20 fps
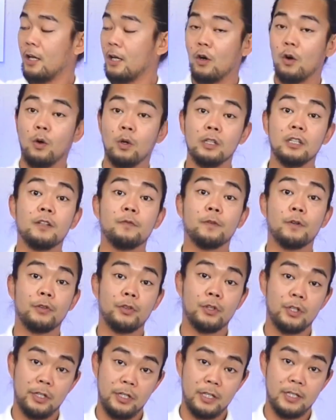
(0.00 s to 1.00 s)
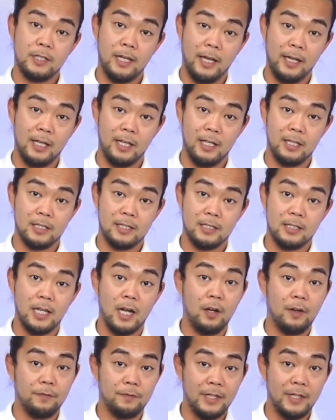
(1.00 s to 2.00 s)
Hold it for 30 seconds.
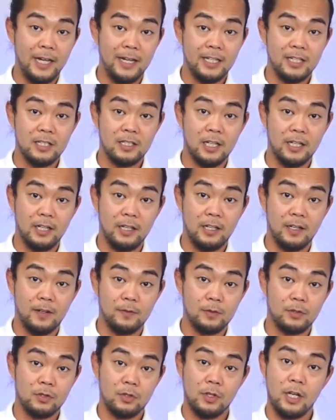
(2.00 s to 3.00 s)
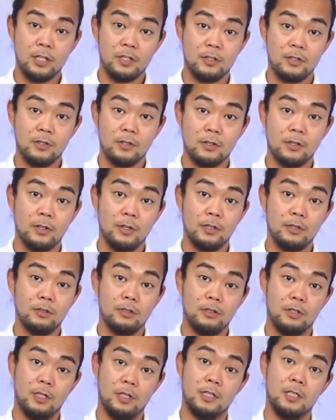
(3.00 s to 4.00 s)
Now, if that is not enough stretch, you're going
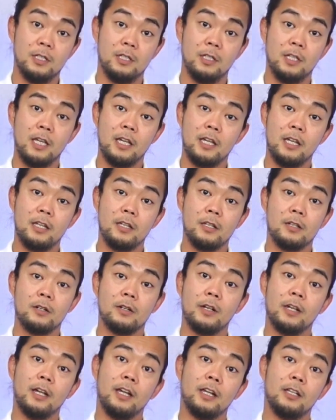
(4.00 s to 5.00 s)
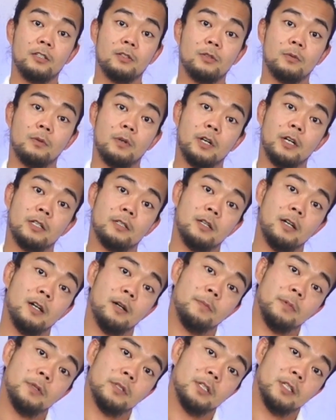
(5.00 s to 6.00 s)
to just lean your head towards the
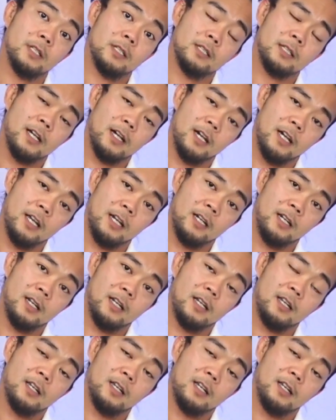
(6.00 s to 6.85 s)
opposite side